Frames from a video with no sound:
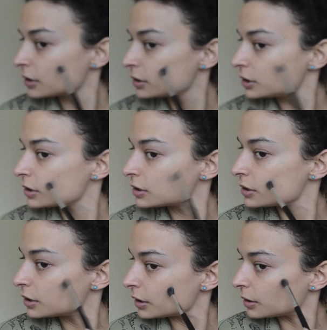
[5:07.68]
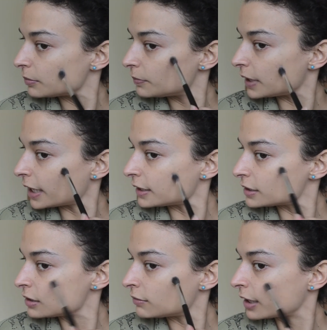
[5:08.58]
just to blend
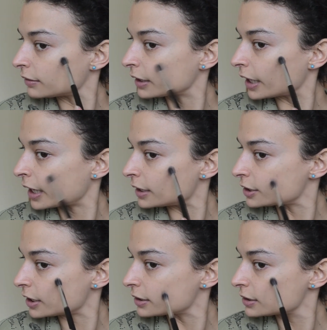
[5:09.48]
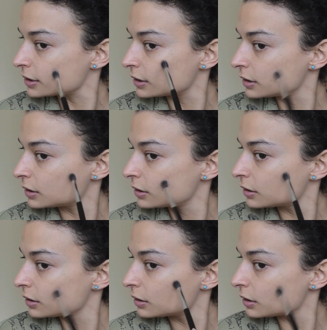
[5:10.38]
around the edges.
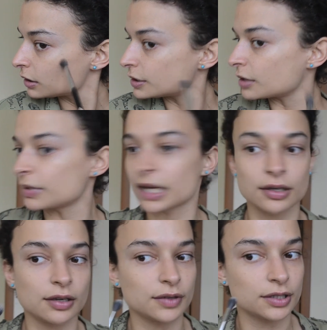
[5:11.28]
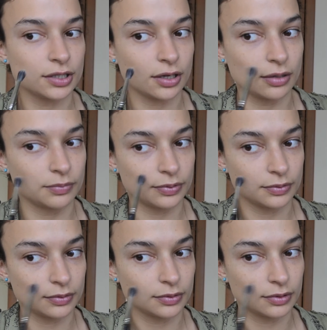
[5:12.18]
I don't blend over the top
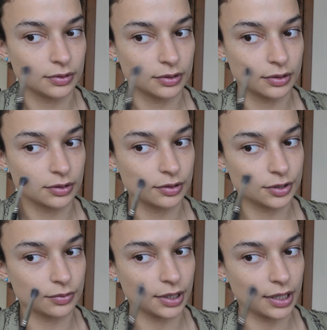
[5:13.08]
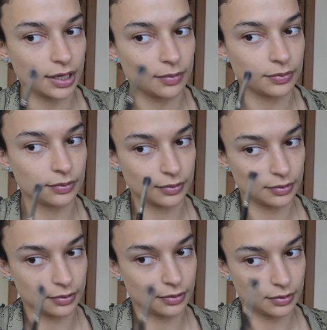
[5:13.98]
because you want to keep
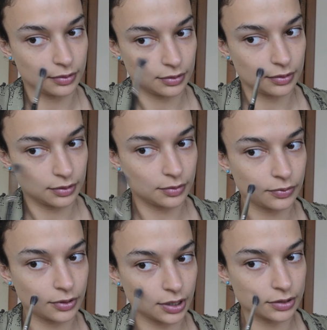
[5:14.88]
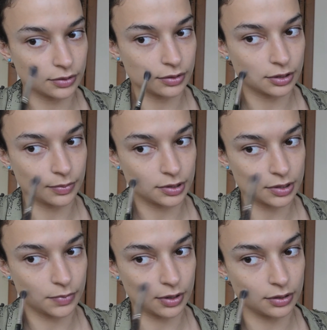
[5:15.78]
the product on the top of your
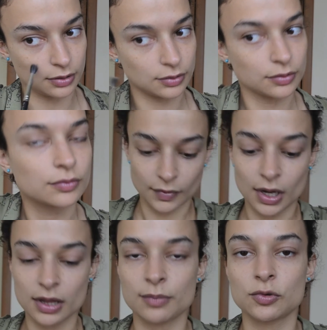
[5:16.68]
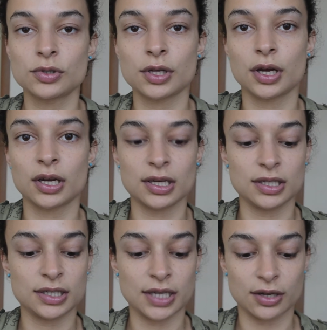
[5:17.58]
spot. And then I'm also going to
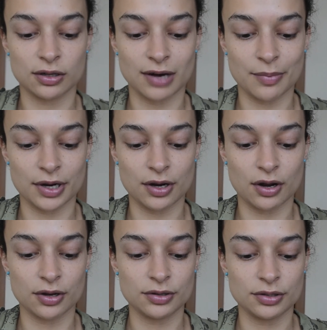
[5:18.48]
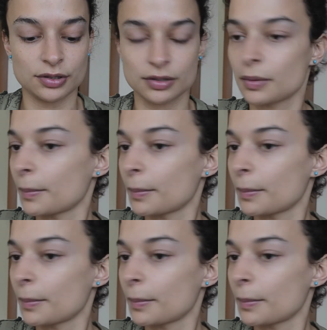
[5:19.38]
conceal around my nose,